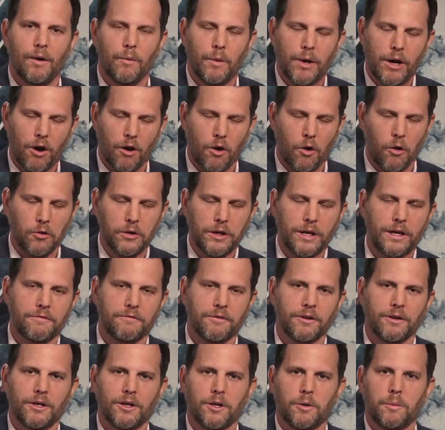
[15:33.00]
we are holding
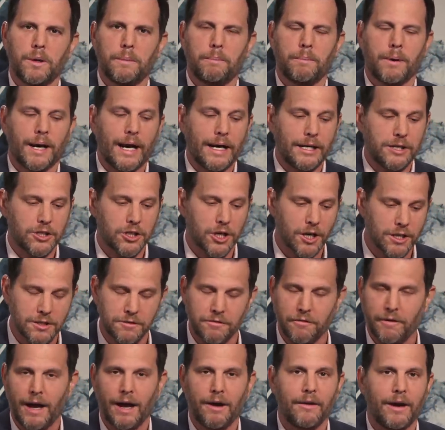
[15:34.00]
it for a little bit, but I
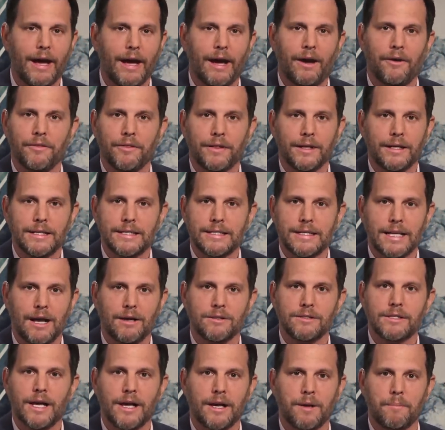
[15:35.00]
just found out that it
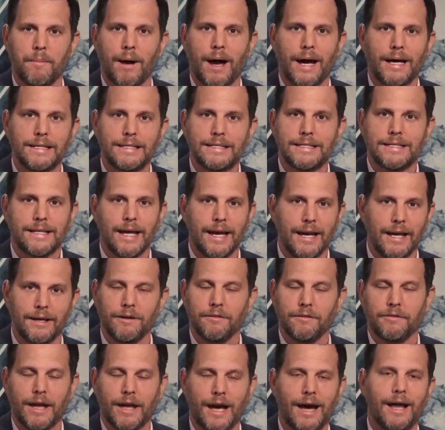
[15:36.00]
sounds like my
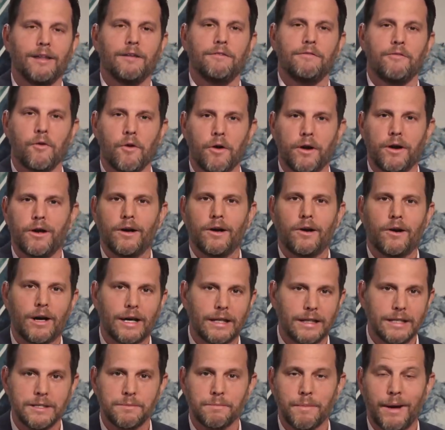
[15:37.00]
state of California, or
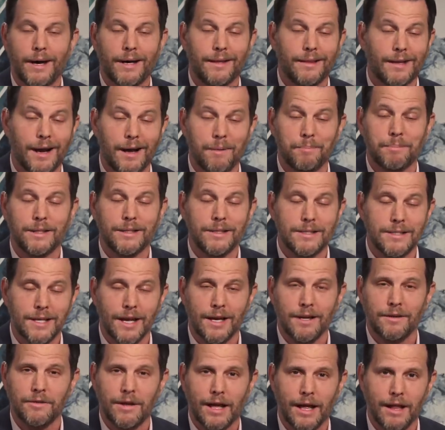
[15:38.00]
at least my adopted
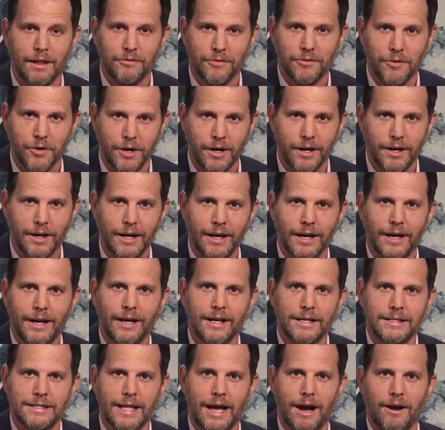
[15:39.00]
state of California,
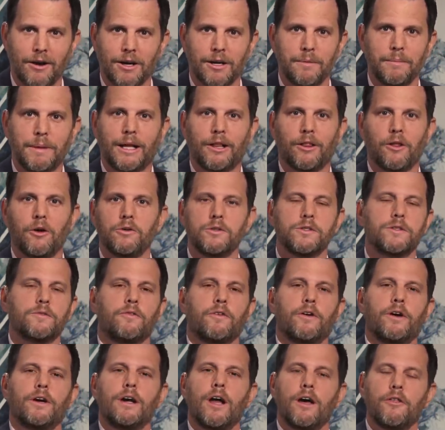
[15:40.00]
is now going to be closed
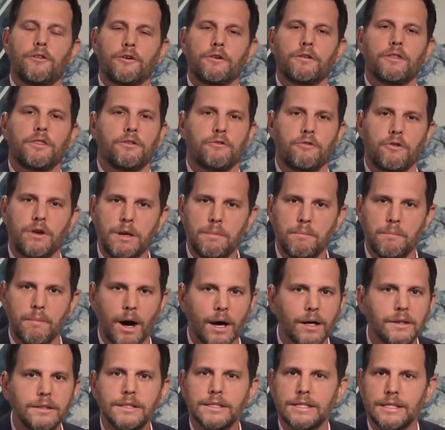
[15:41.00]
for another 3
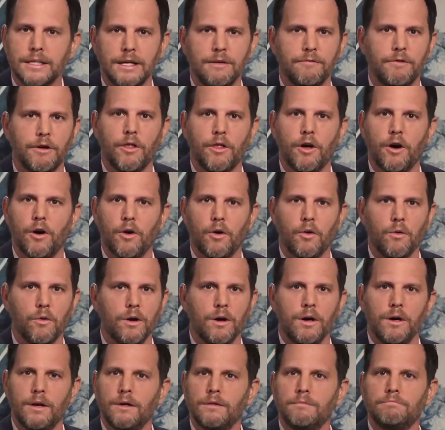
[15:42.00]
months, even
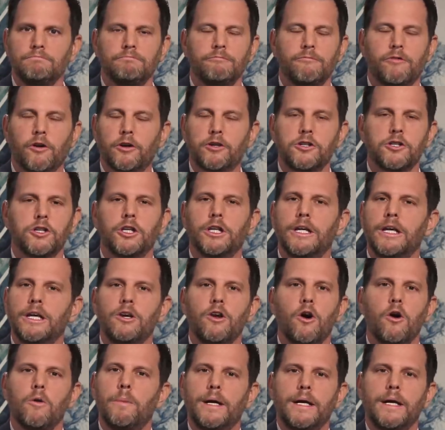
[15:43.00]
though virtually
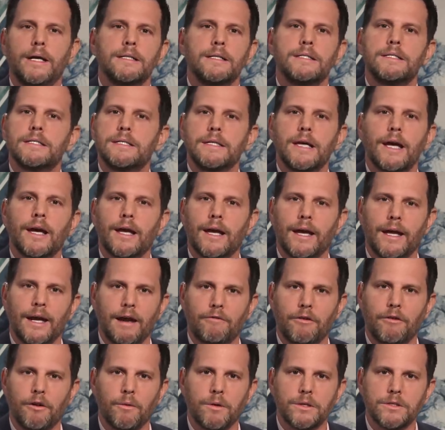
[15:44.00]
nobody is sick and
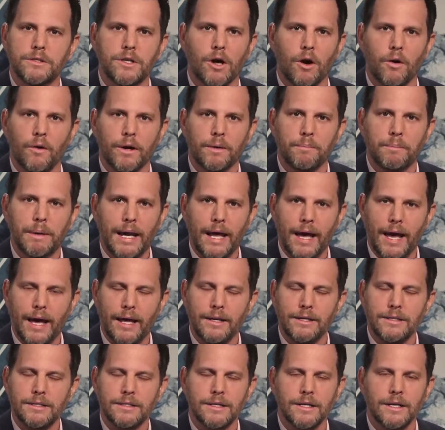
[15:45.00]
everyone's going
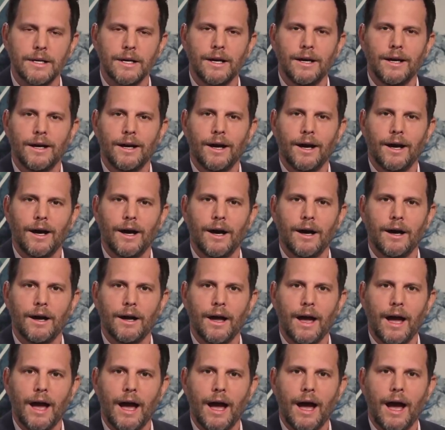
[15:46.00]
bananas.
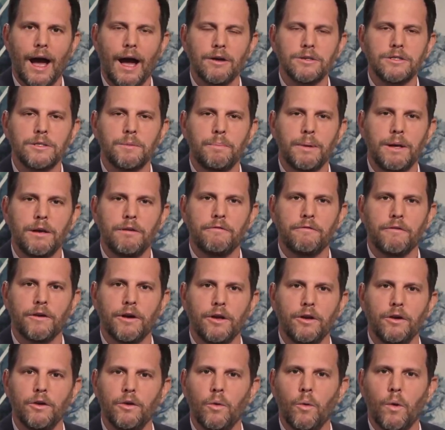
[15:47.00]
How's it been
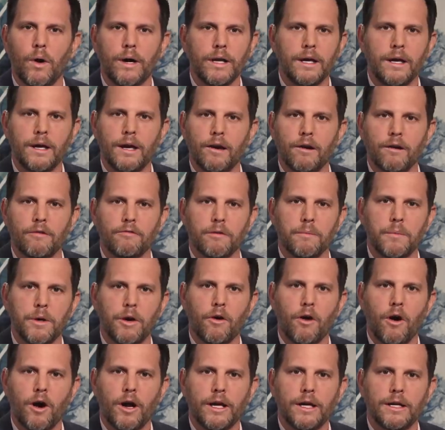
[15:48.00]
for you? What are you hearing from
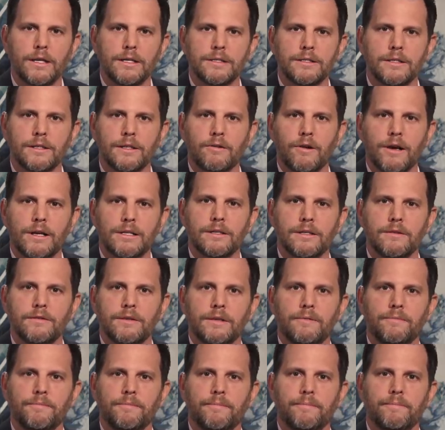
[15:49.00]
your audience and the rest of
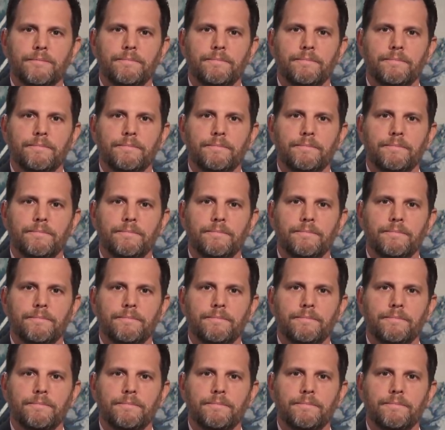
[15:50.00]
it?